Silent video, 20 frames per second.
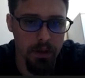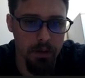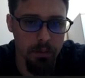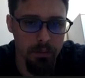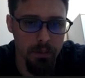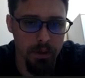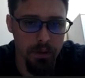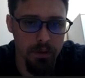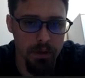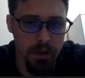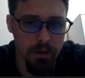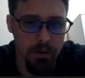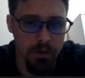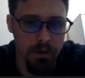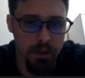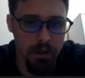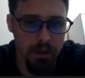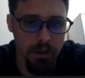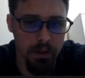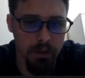But
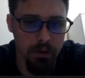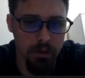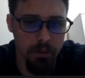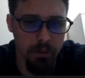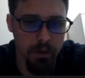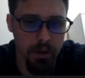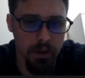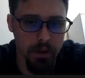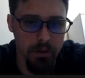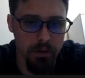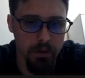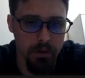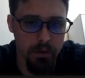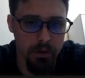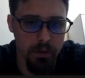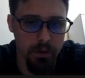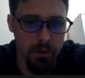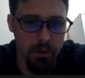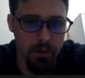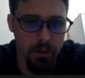generally you run
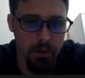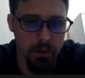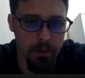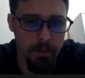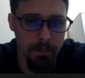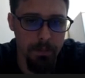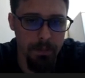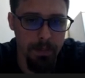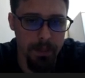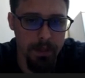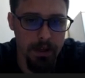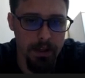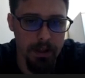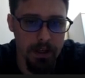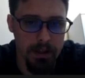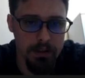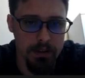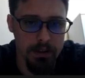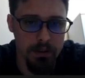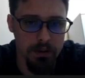into
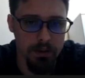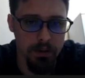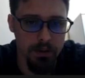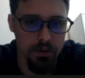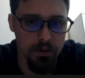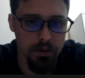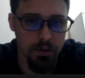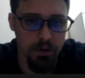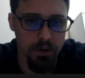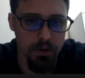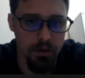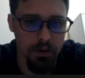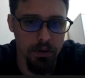classical,